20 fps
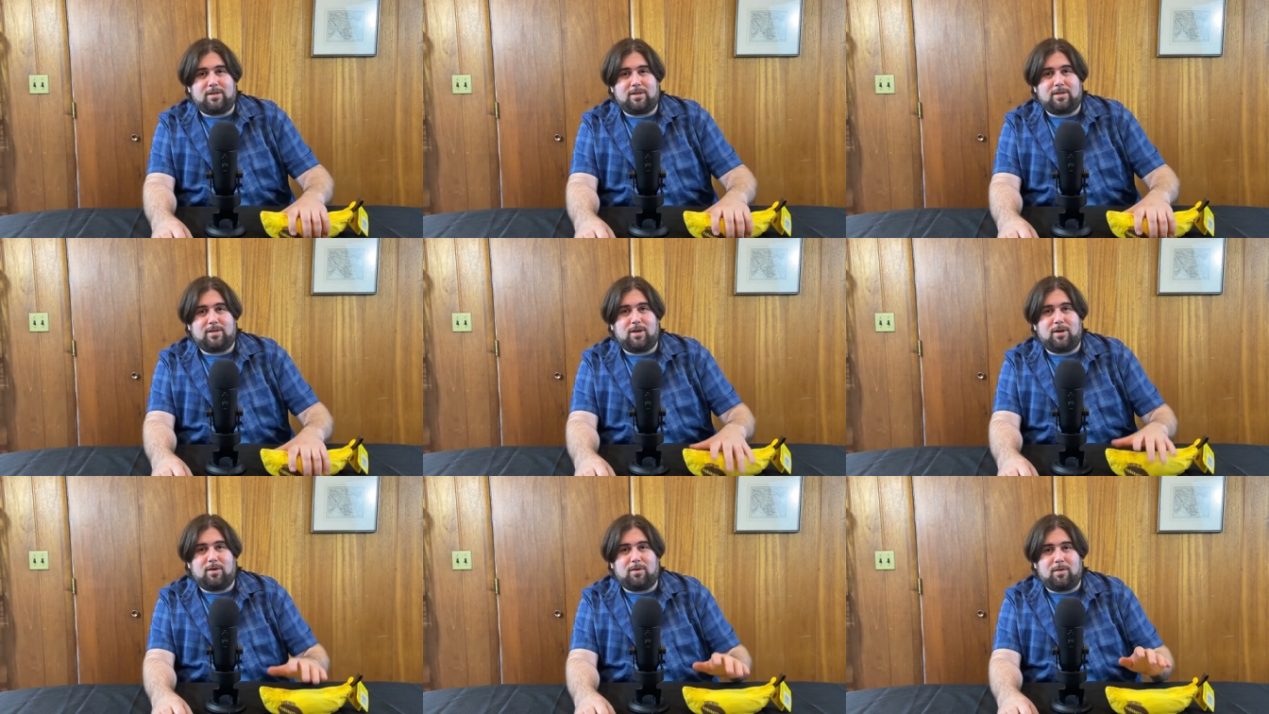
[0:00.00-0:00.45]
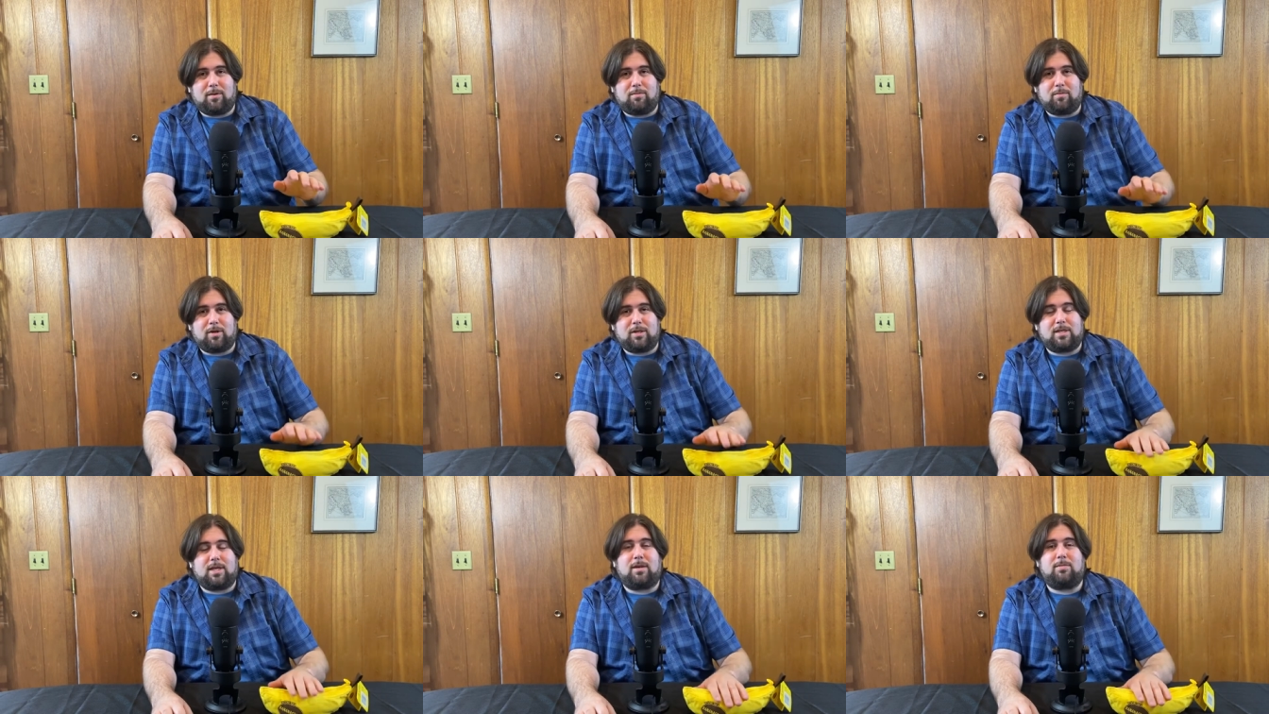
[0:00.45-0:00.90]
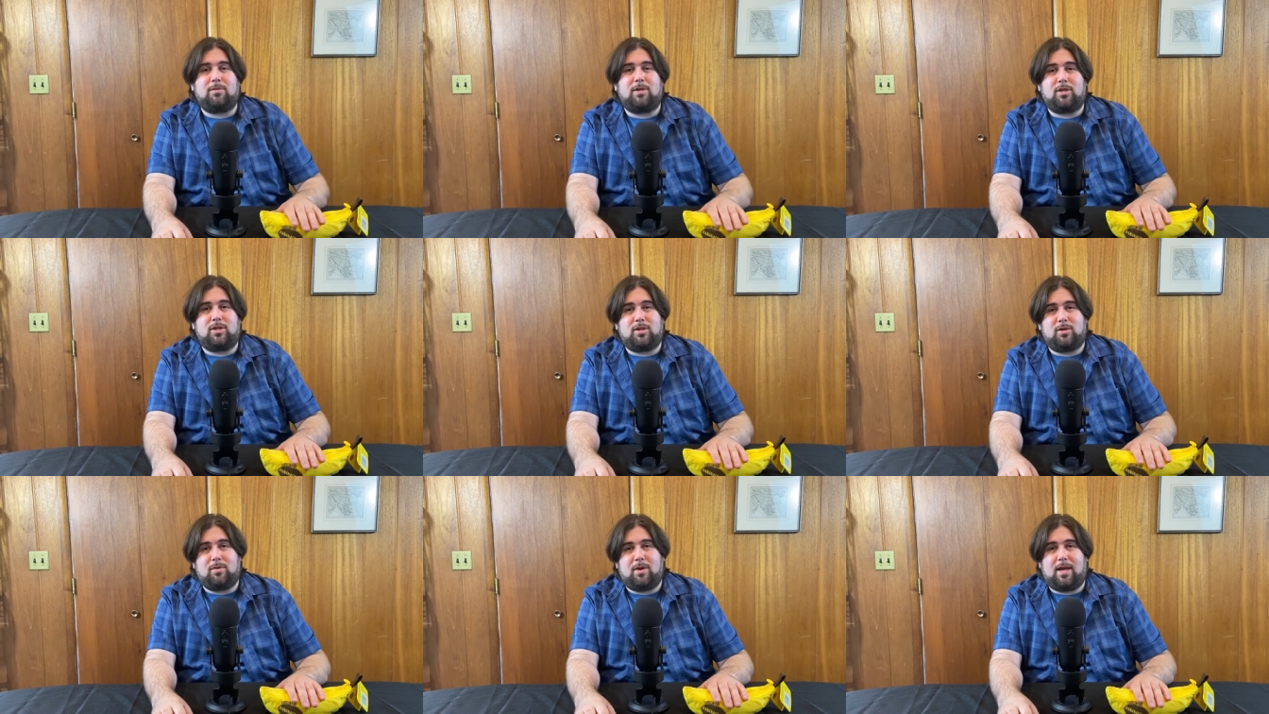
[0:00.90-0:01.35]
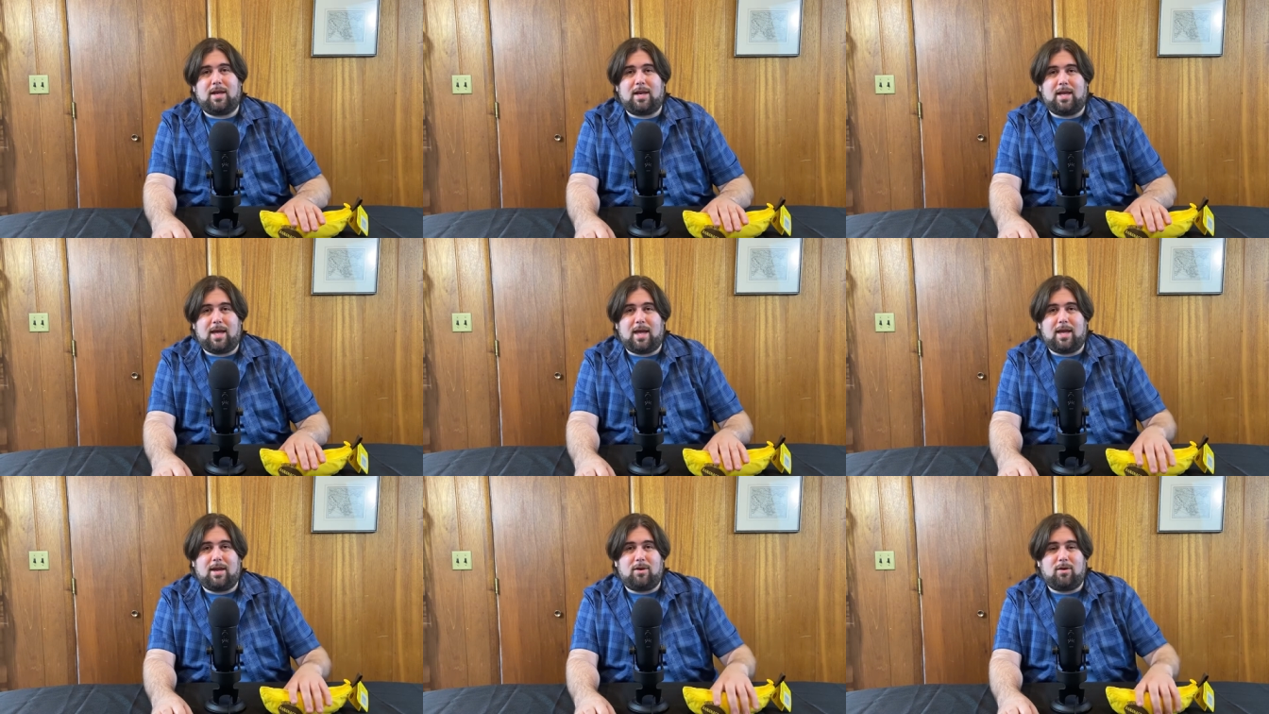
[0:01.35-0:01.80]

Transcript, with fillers: so it brings it up to 288.